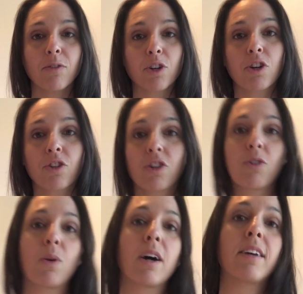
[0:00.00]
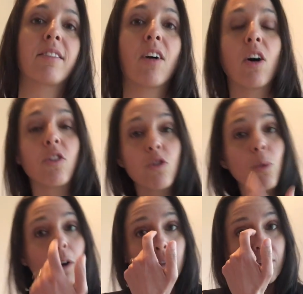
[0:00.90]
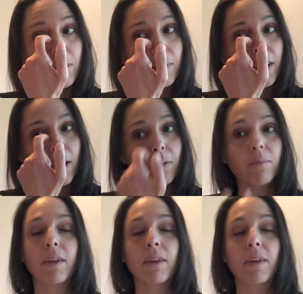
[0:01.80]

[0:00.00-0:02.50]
which I'll show you guys, on 12 DPO,